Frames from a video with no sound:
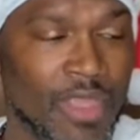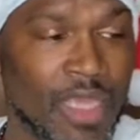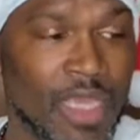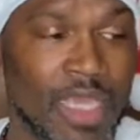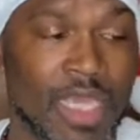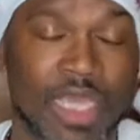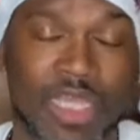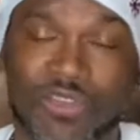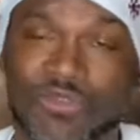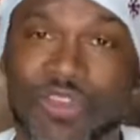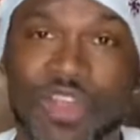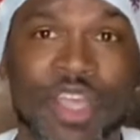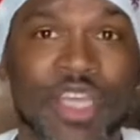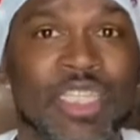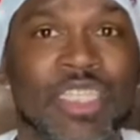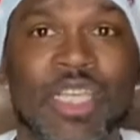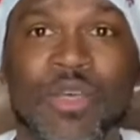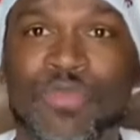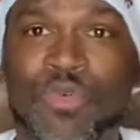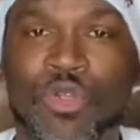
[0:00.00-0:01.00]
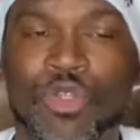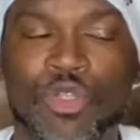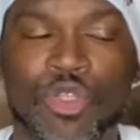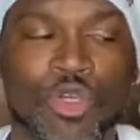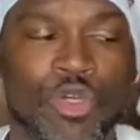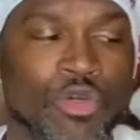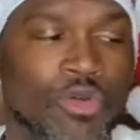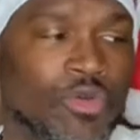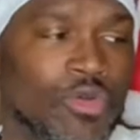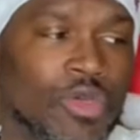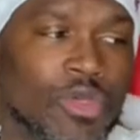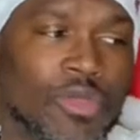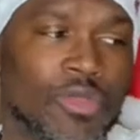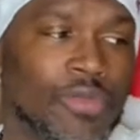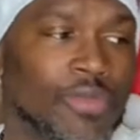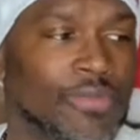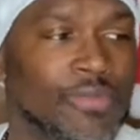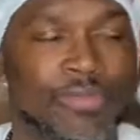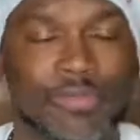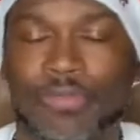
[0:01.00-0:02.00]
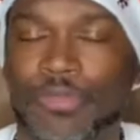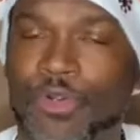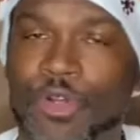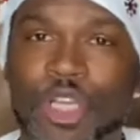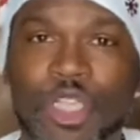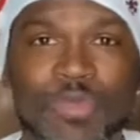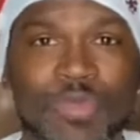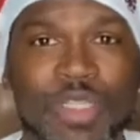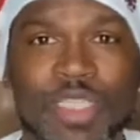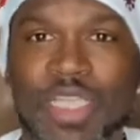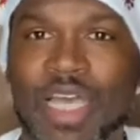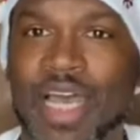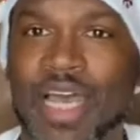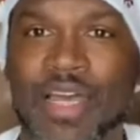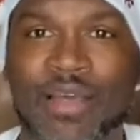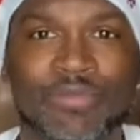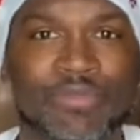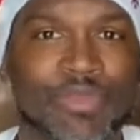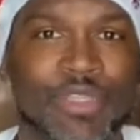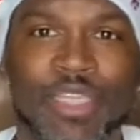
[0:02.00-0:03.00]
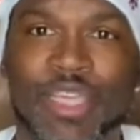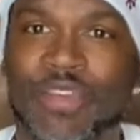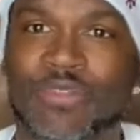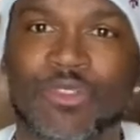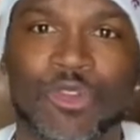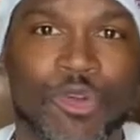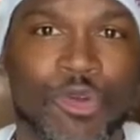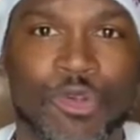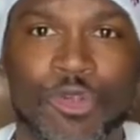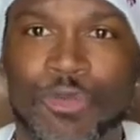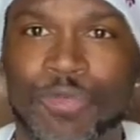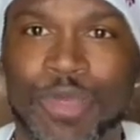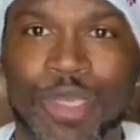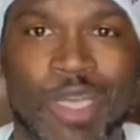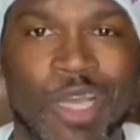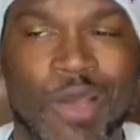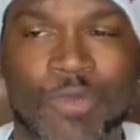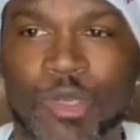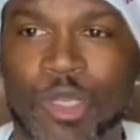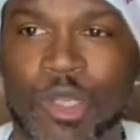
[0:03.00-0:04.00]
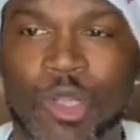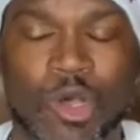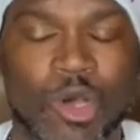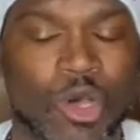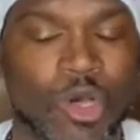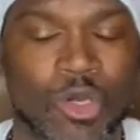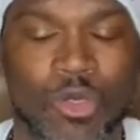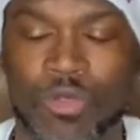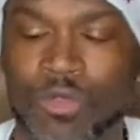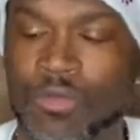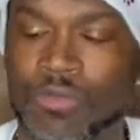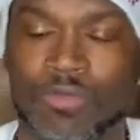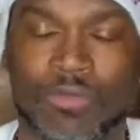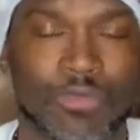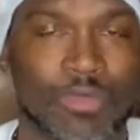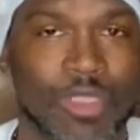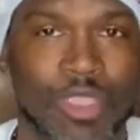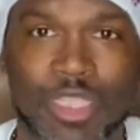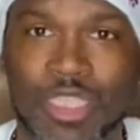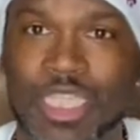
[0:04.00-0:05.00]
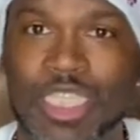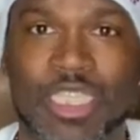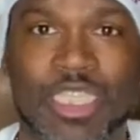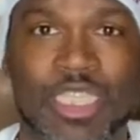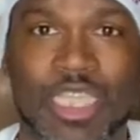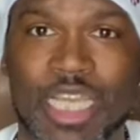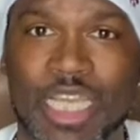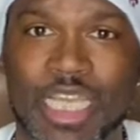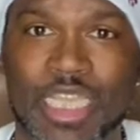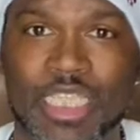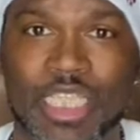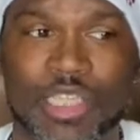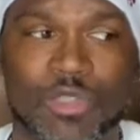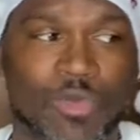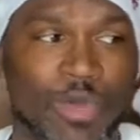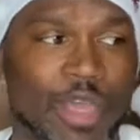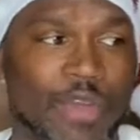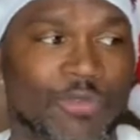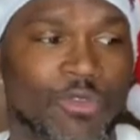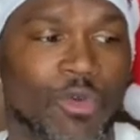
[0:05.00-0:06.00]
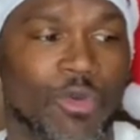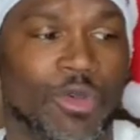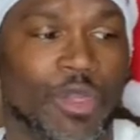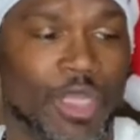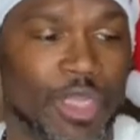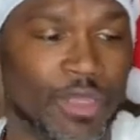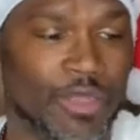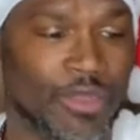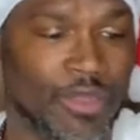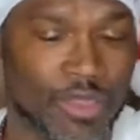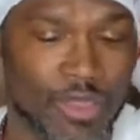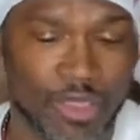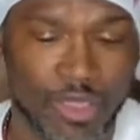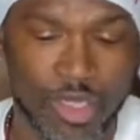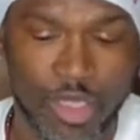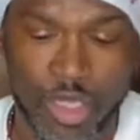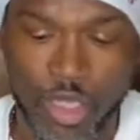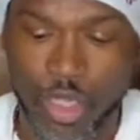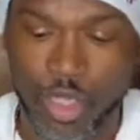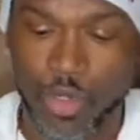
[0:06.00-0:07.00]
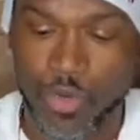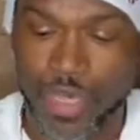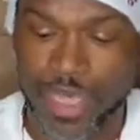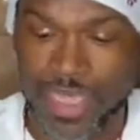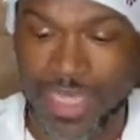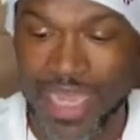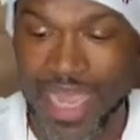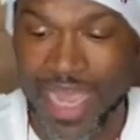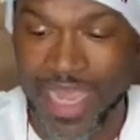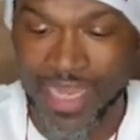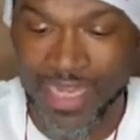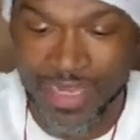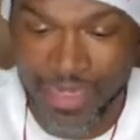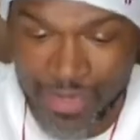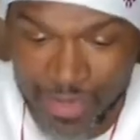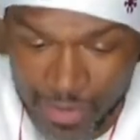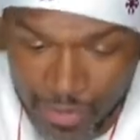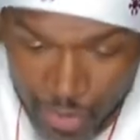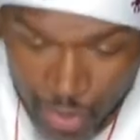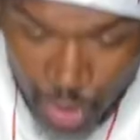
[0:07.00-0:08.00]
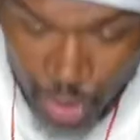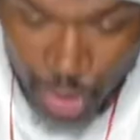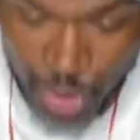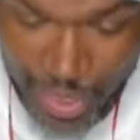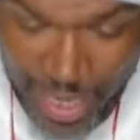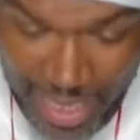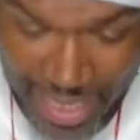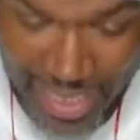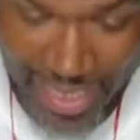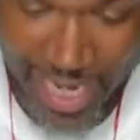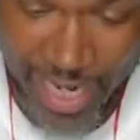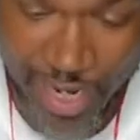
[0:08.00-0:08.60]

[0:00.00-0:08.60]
It's very simple to do. Christmas time, gifts are going to be coming along. This is the easiest way of doing it. Quick tack, we're going to go ahead and take our